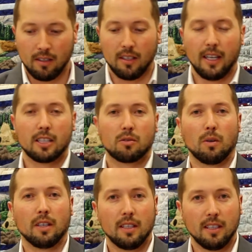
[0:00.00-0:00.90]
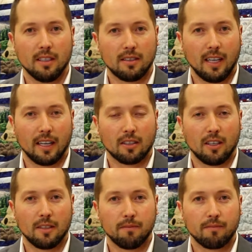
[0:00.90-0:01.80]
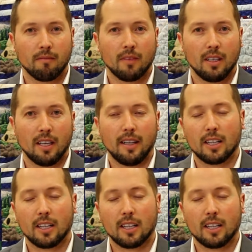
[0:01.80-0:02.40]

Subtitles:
the next one is tagged on. And